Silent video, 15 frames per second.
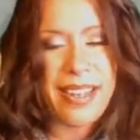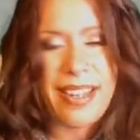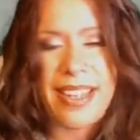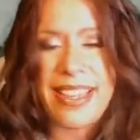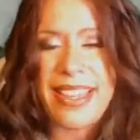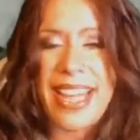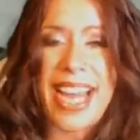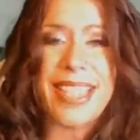
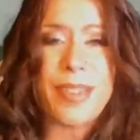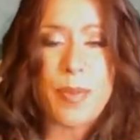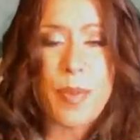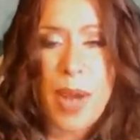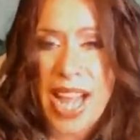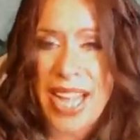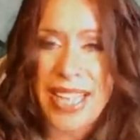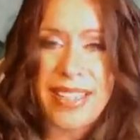that's
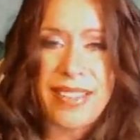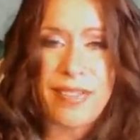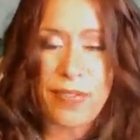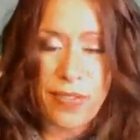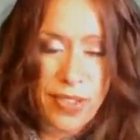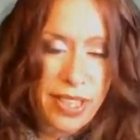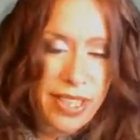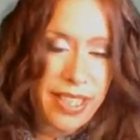why
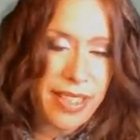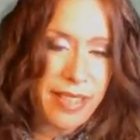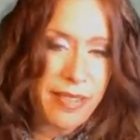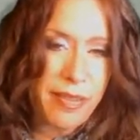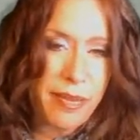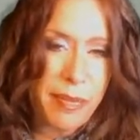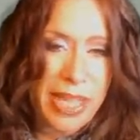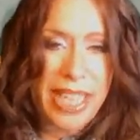for the
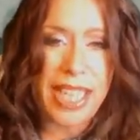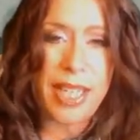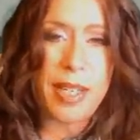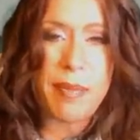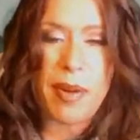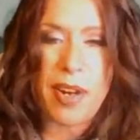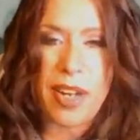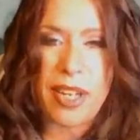beginning
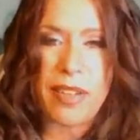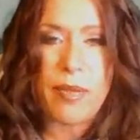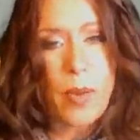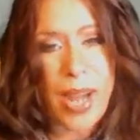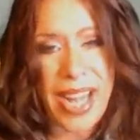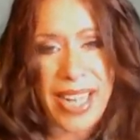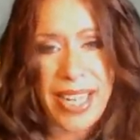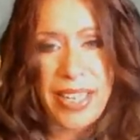part of
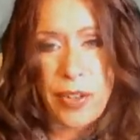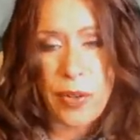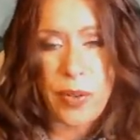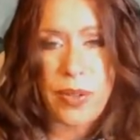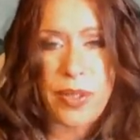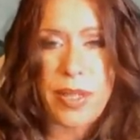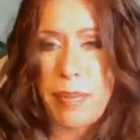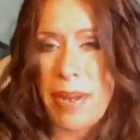why I know
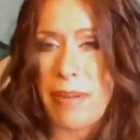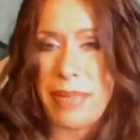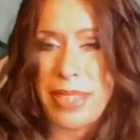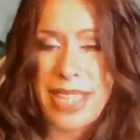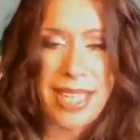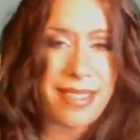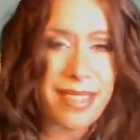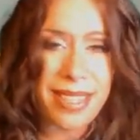that Bobby
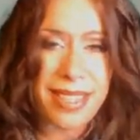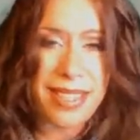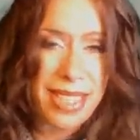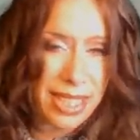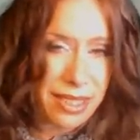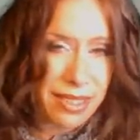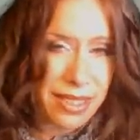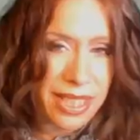Dassey is
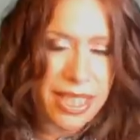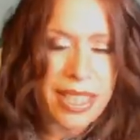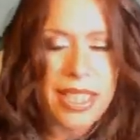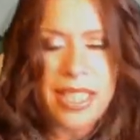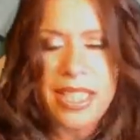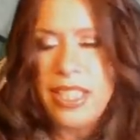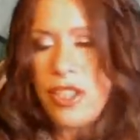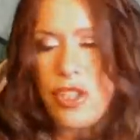guilty.
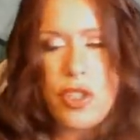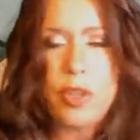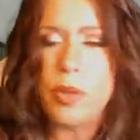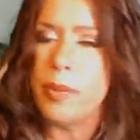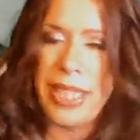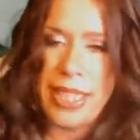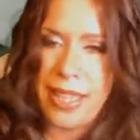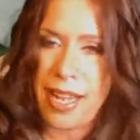Too
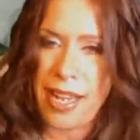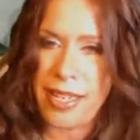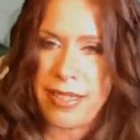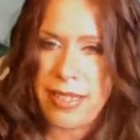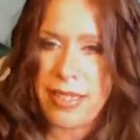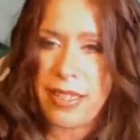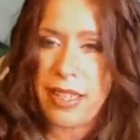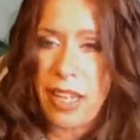many
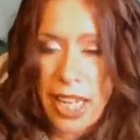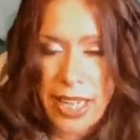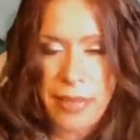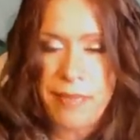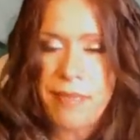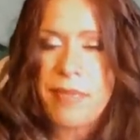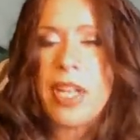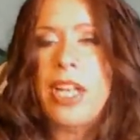lies. All right.
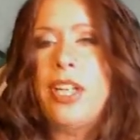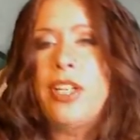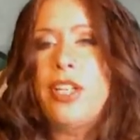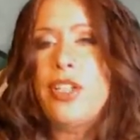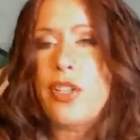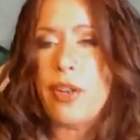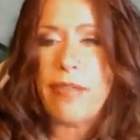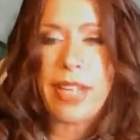
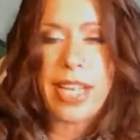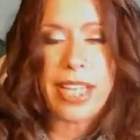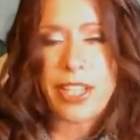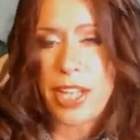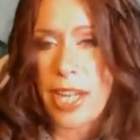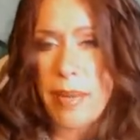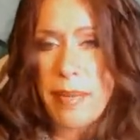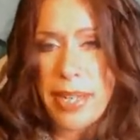Don't forget,
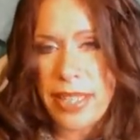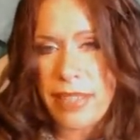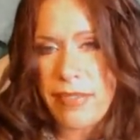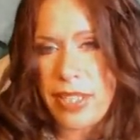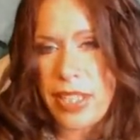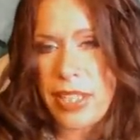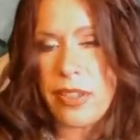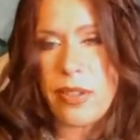check out my other
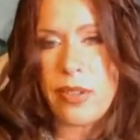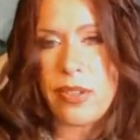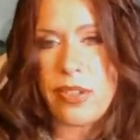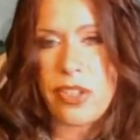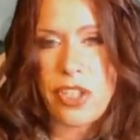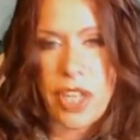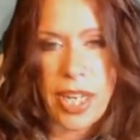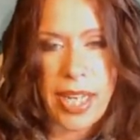videos.
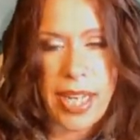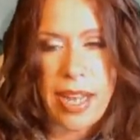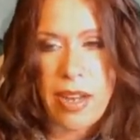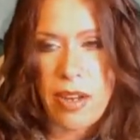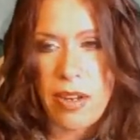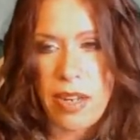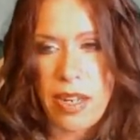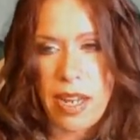Check
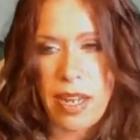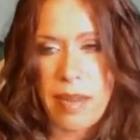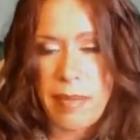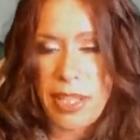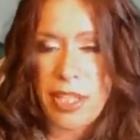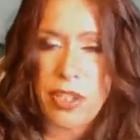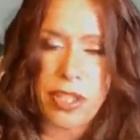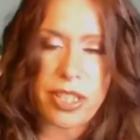out, uh, make
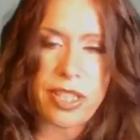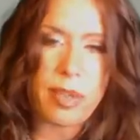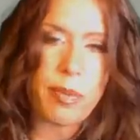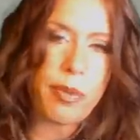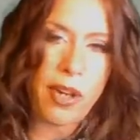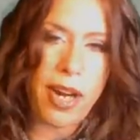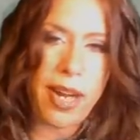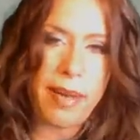sure you
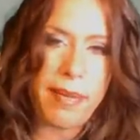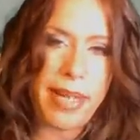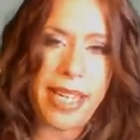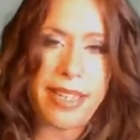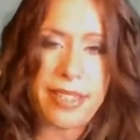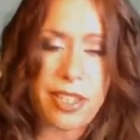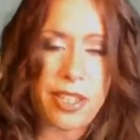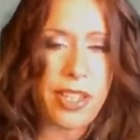subscribe, and I'll
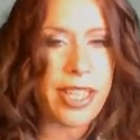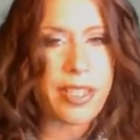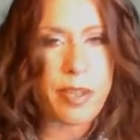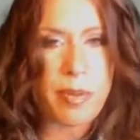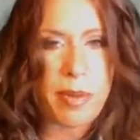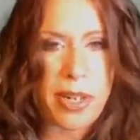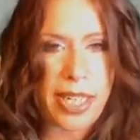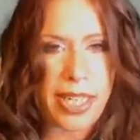see you guys
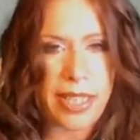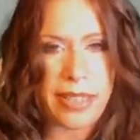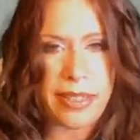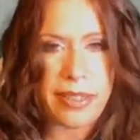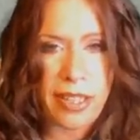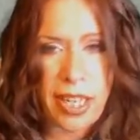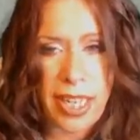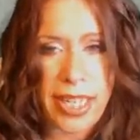tomorrow night.
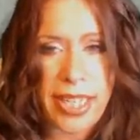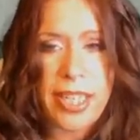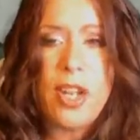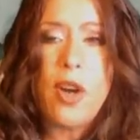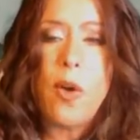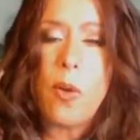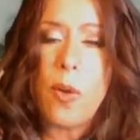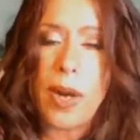All right.
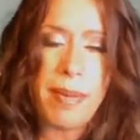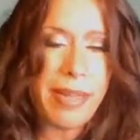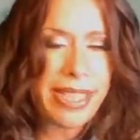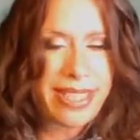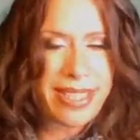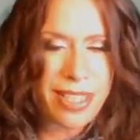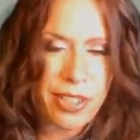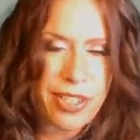Or I might
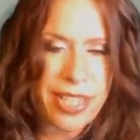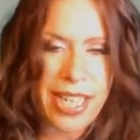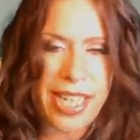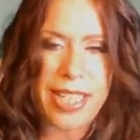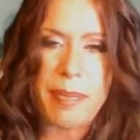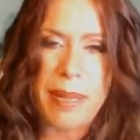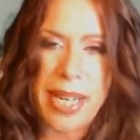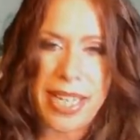see you tonight,
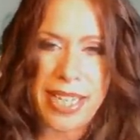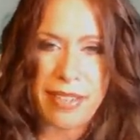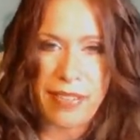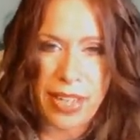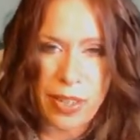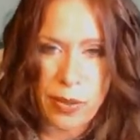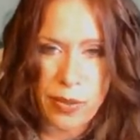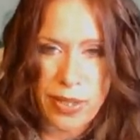depending if I
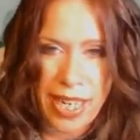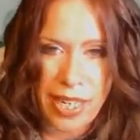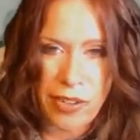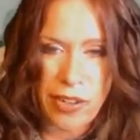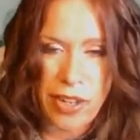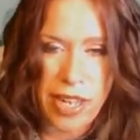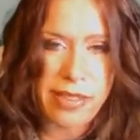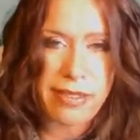don't die or
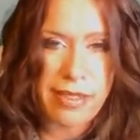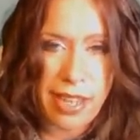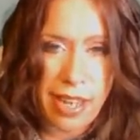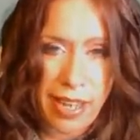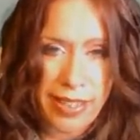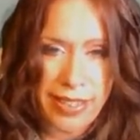not. All right.